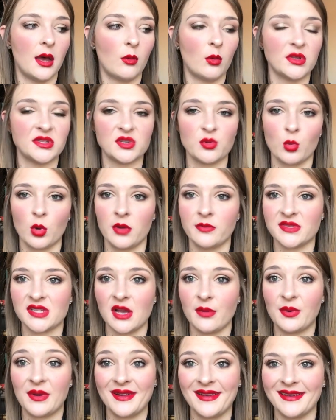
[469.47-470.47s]
once it warms
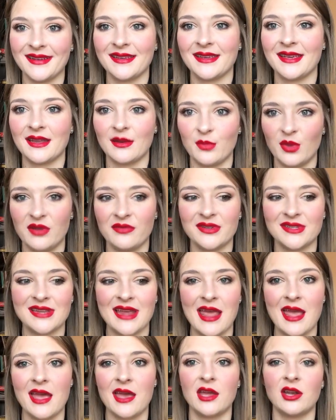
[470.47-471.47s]
up and I get a bit of a
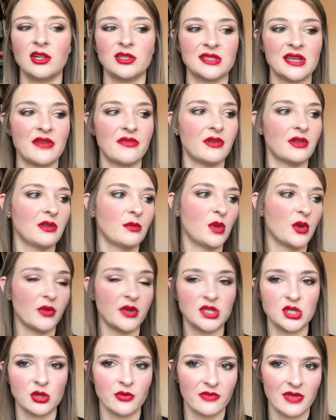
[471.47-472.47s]
tan, I'll definitely be
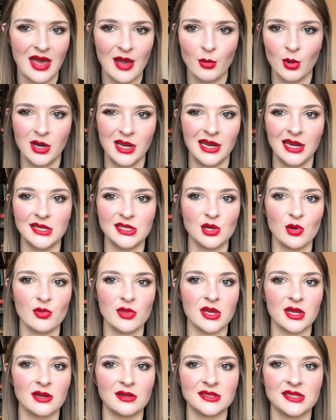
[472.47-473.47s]
reaching for that one, and I don't
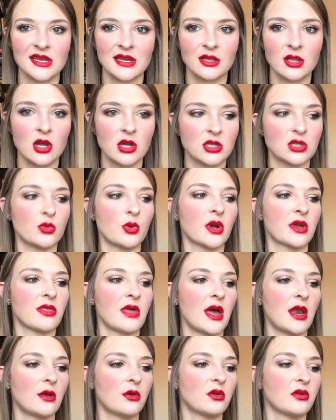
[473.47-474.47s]
think it'll take long to work
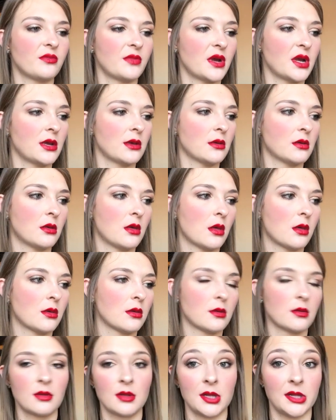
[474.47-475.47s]
that out of my
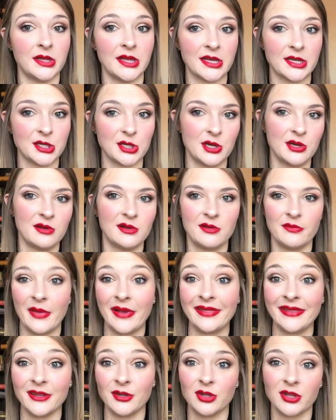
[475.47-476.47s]
collection, my
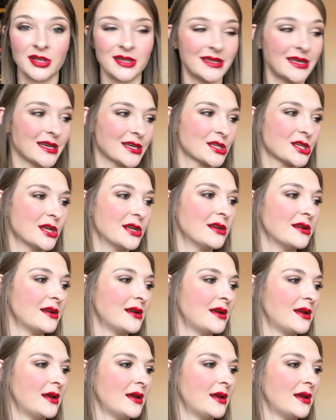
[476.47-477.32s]
little collection.